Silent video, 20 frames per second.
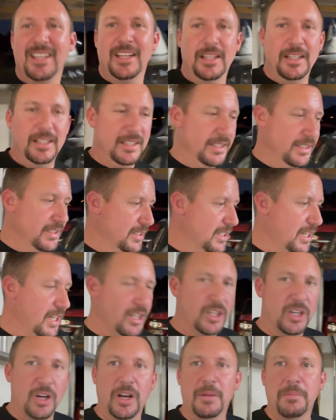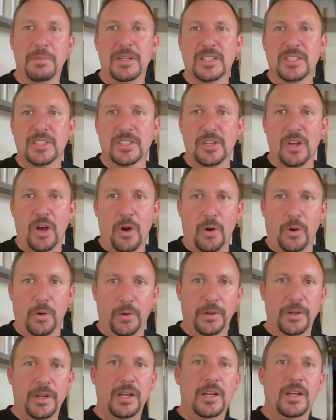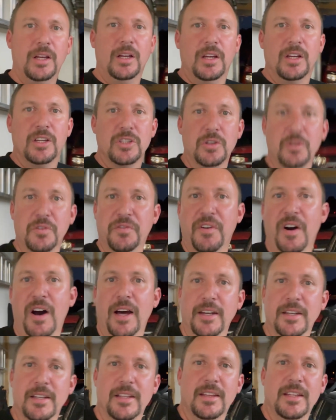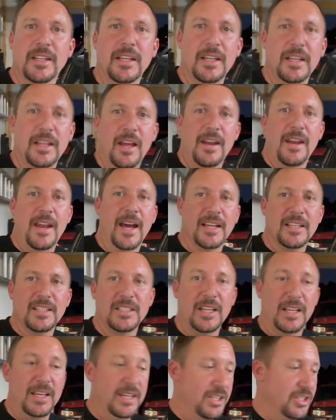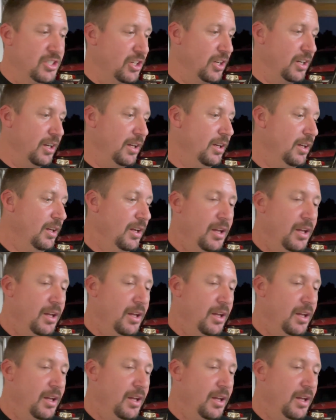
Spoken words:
is going to be sold to fund the next engine